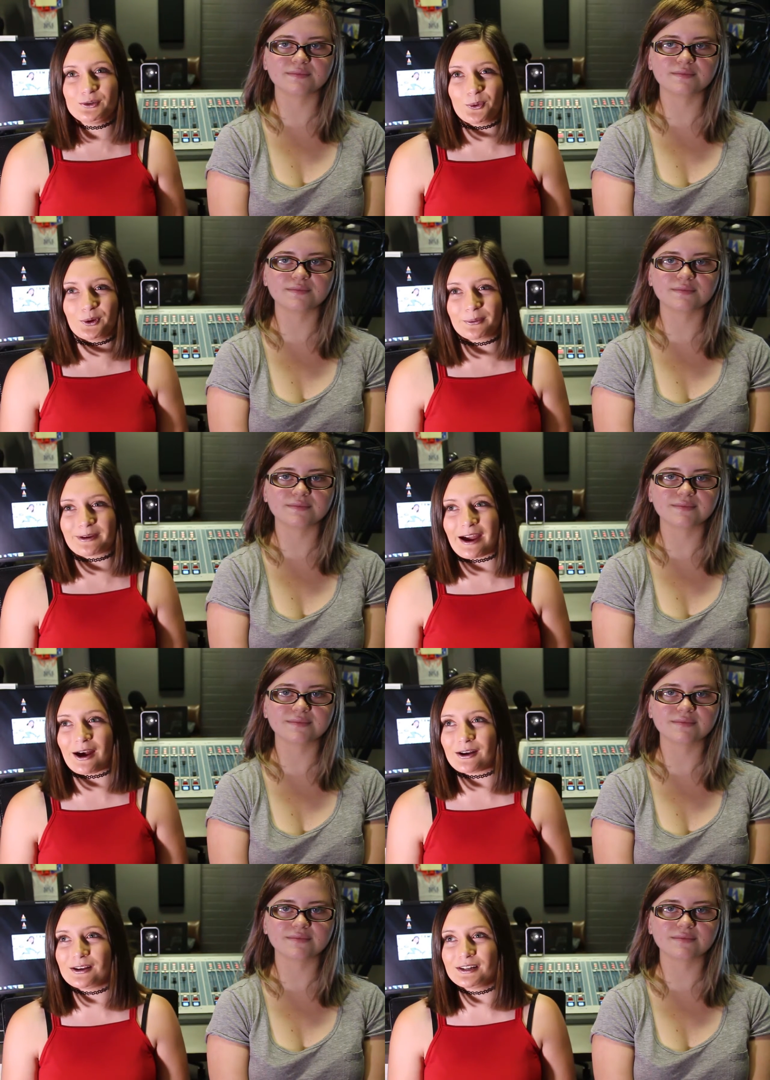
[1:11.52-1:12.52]
Speaker 1: talk
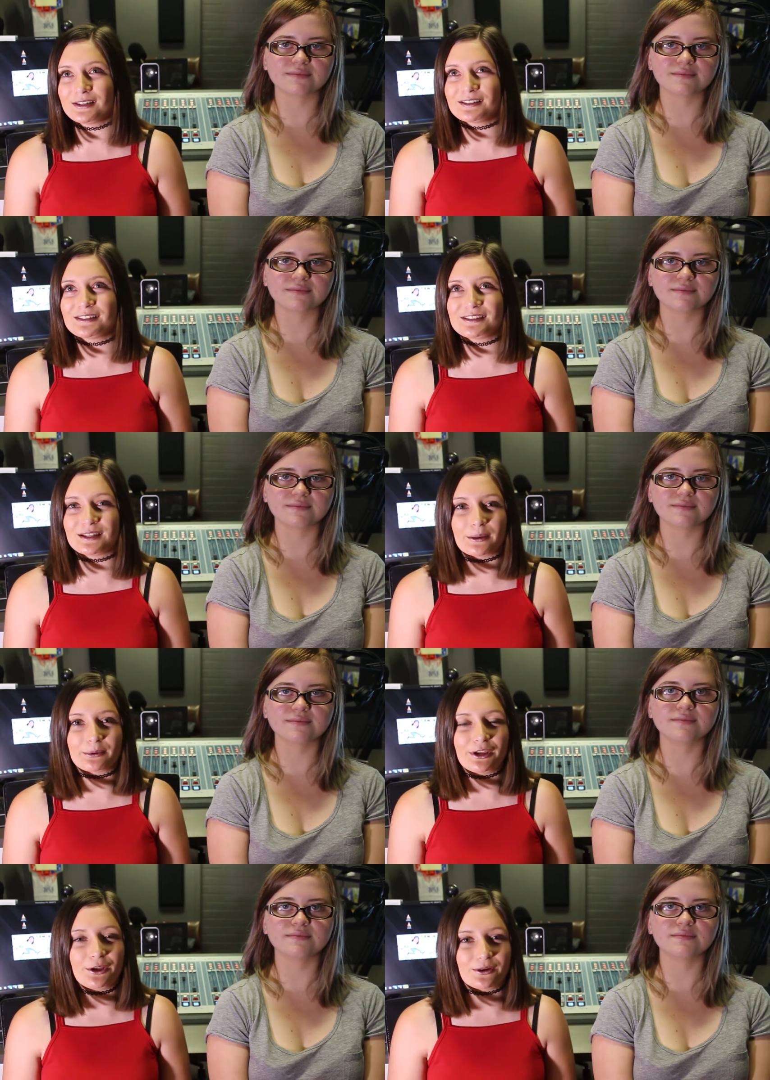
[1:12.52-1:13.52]
about
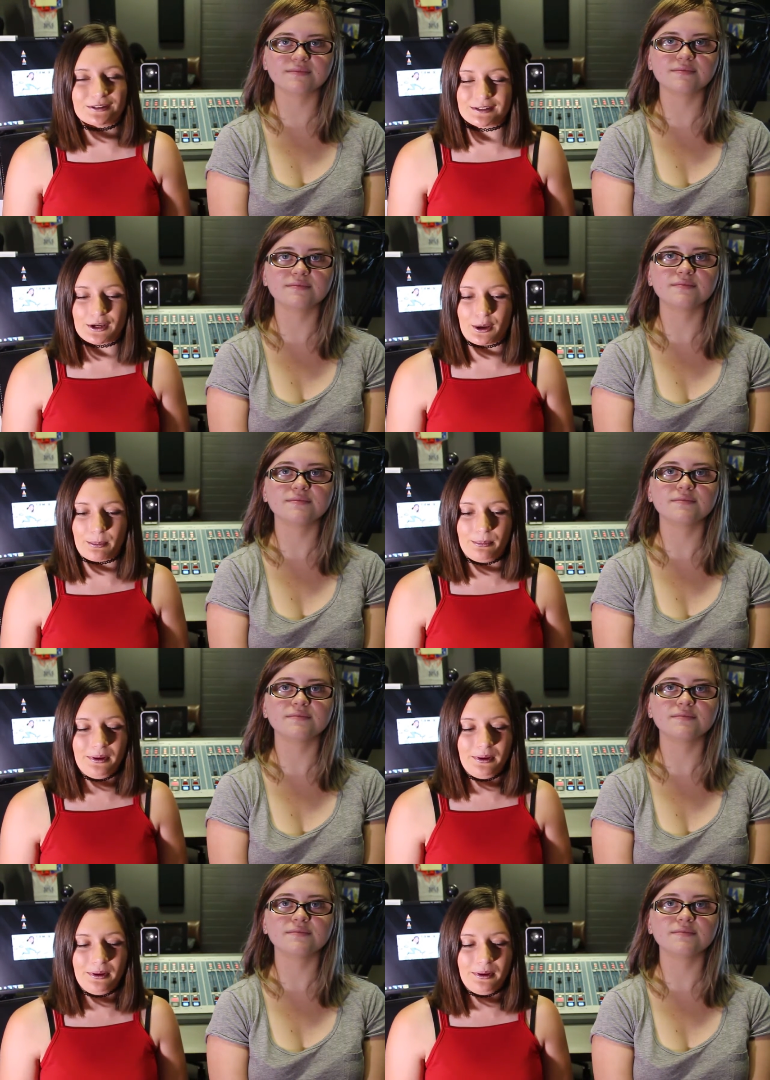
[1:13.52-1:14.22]
celebrity gossip,